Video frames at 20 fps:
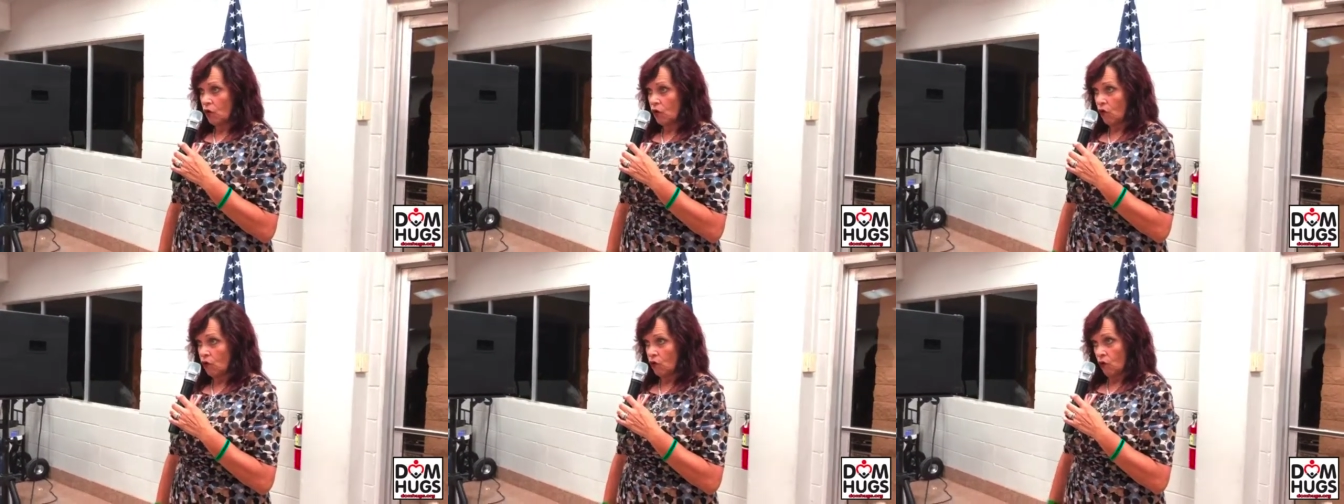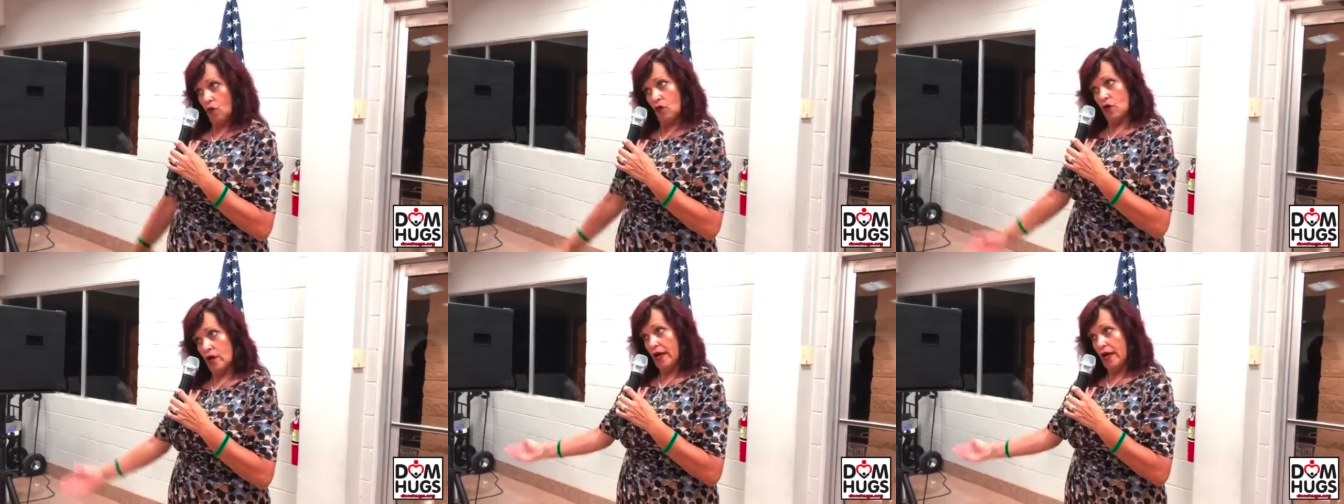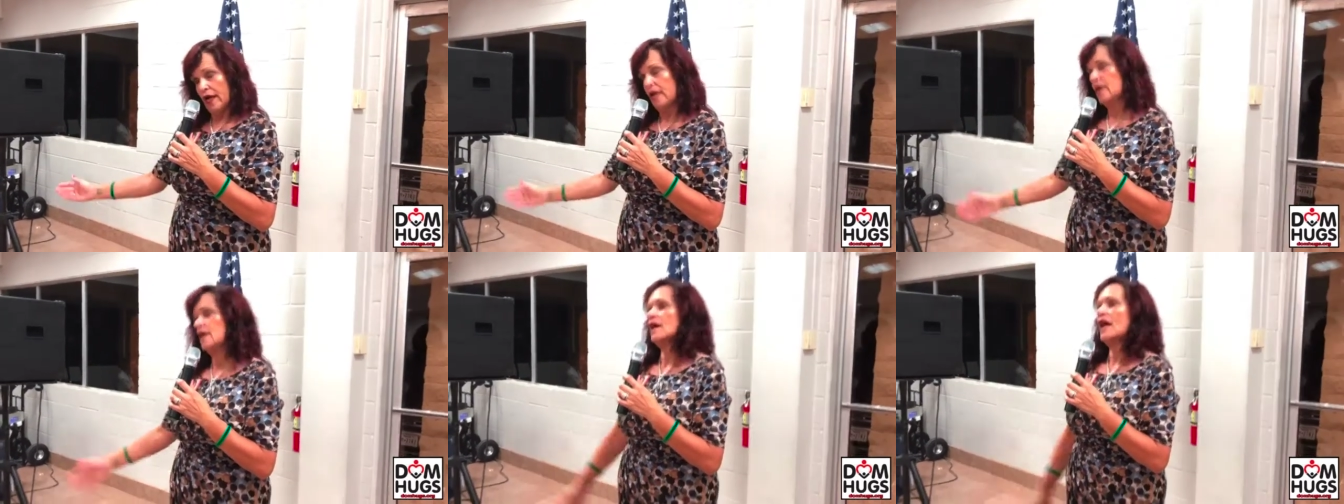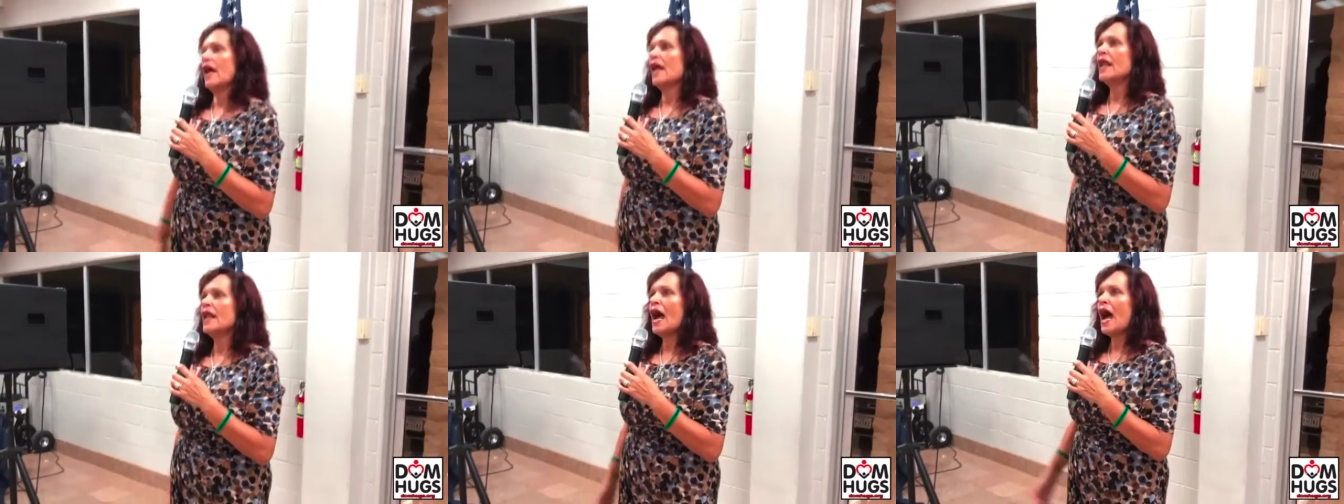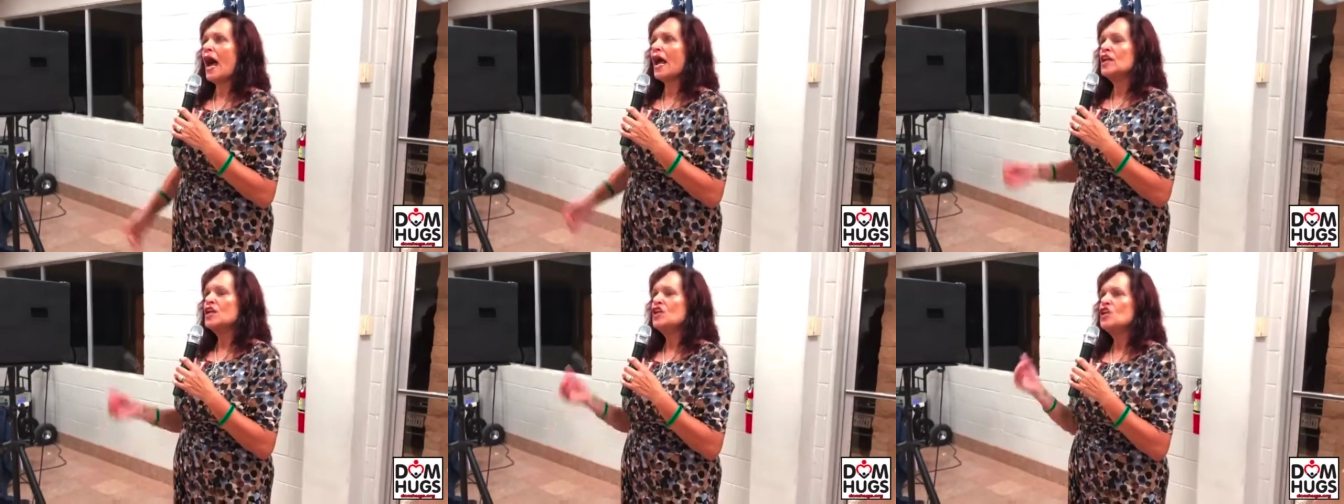oh, okay.
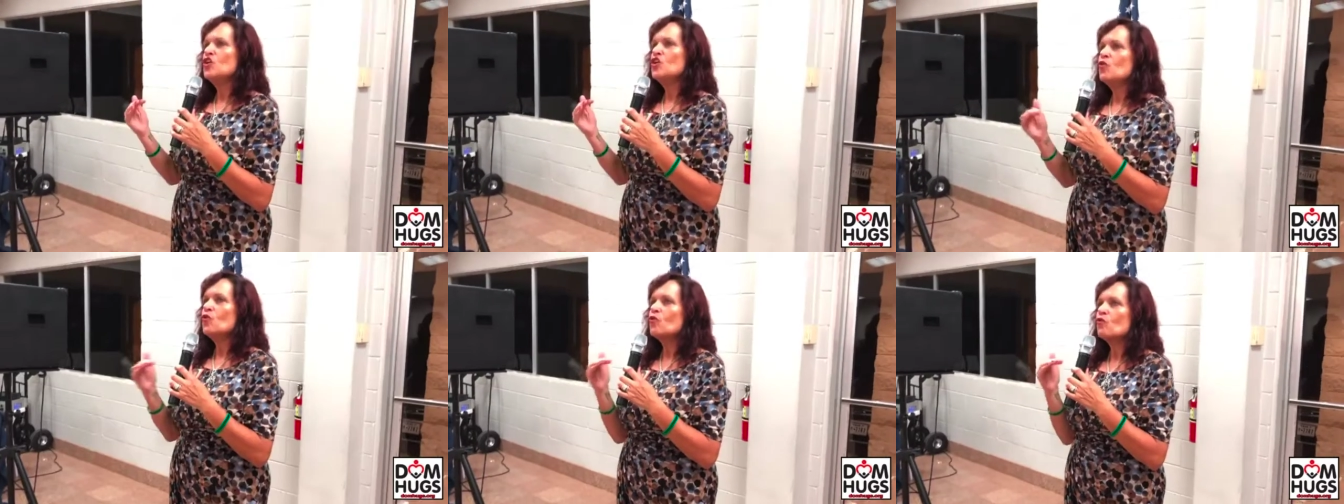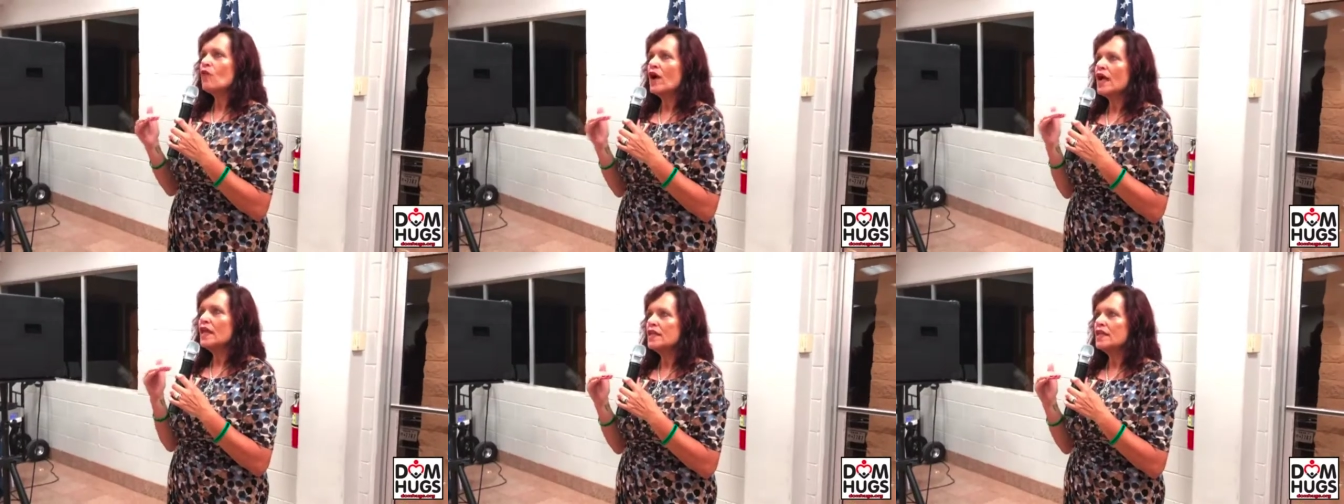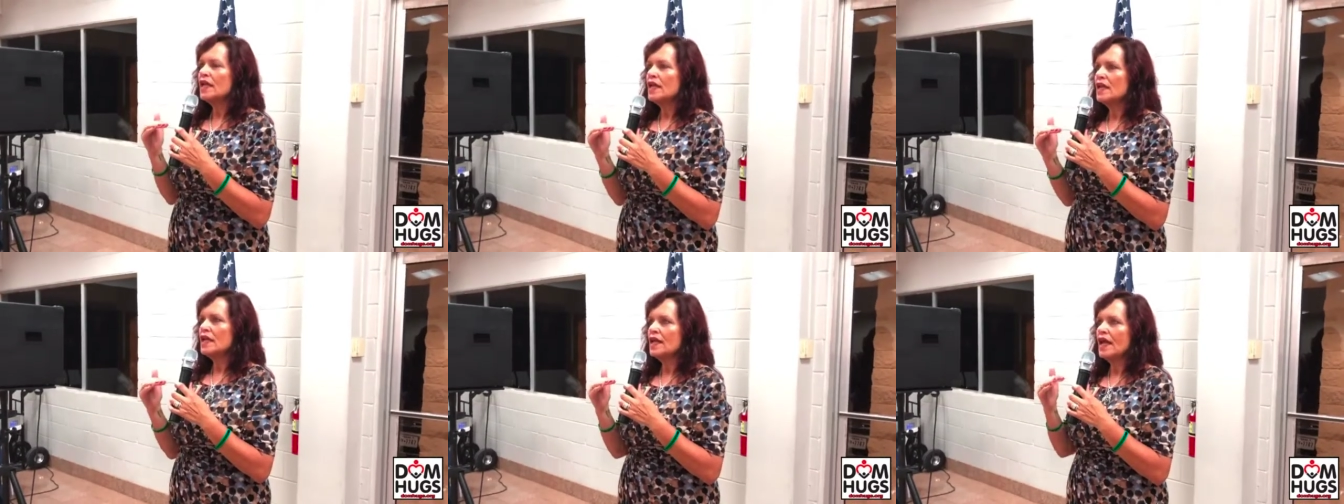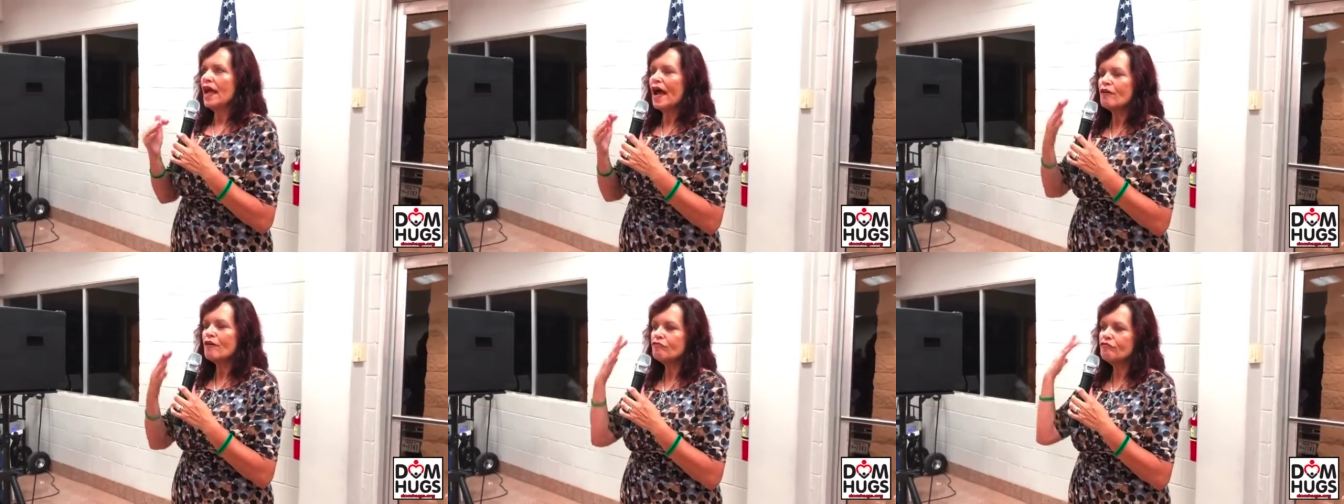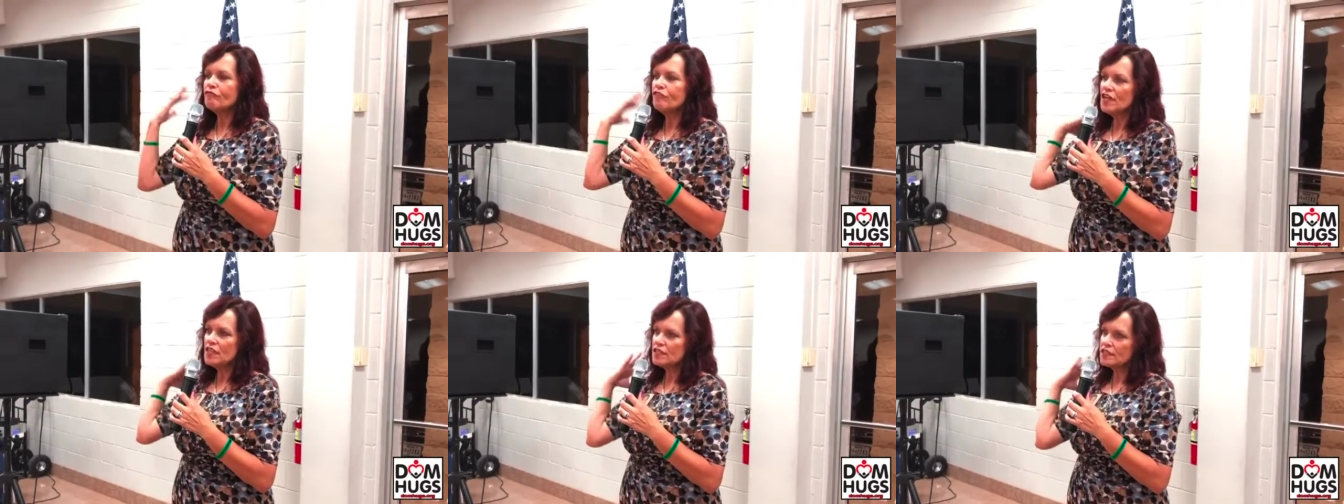And I knew right then and there, I
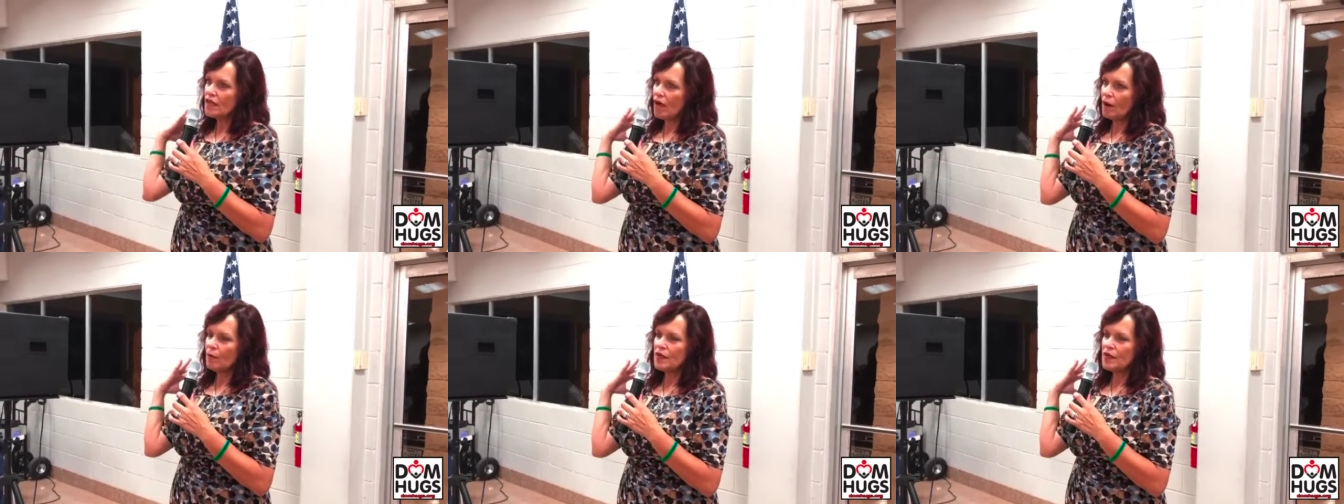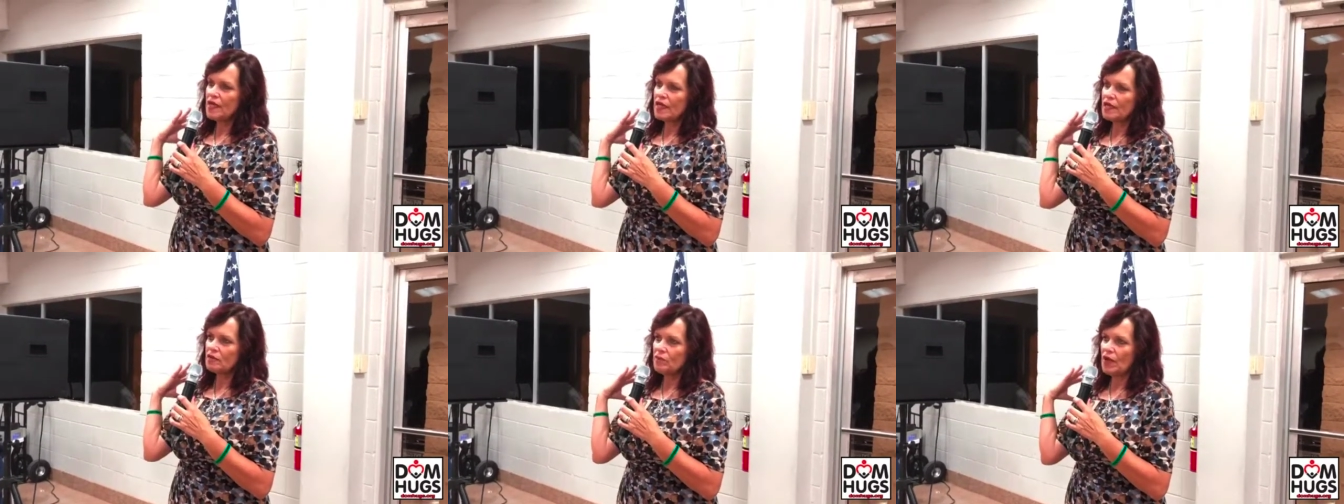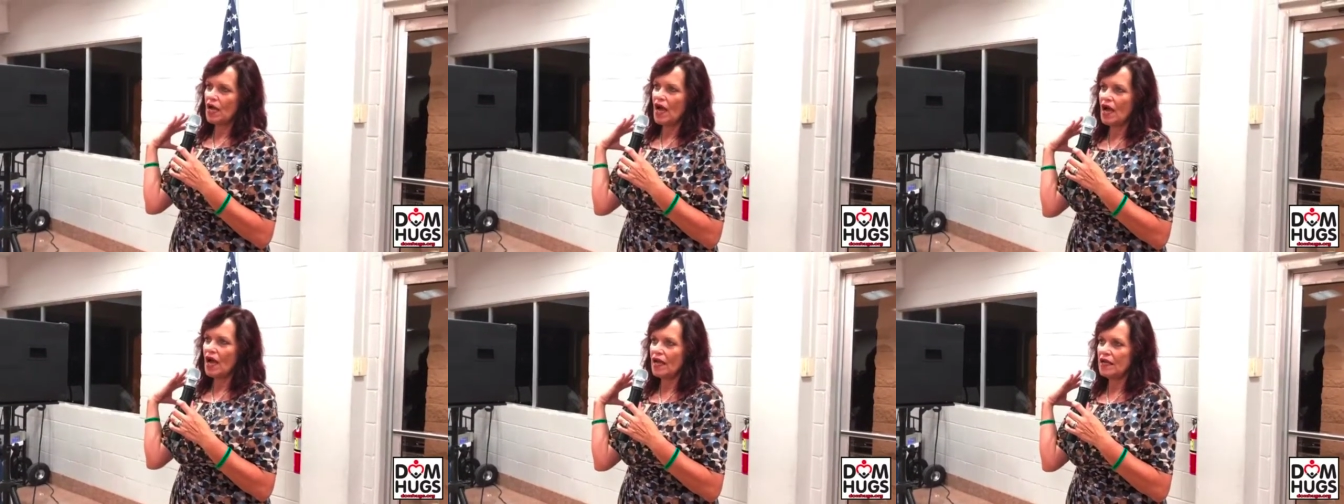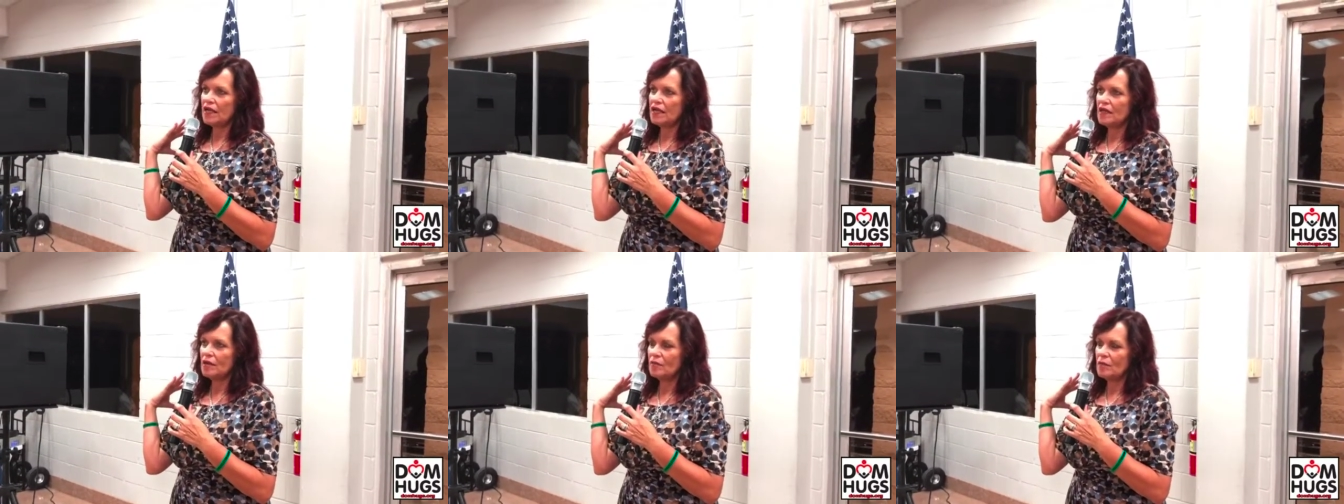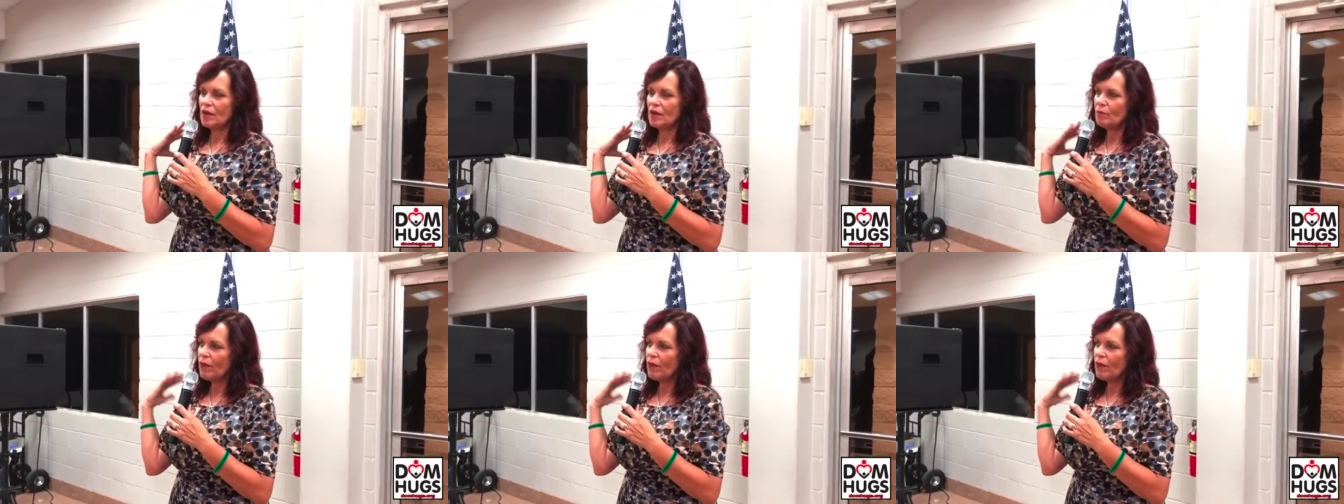felt Dominic behind him.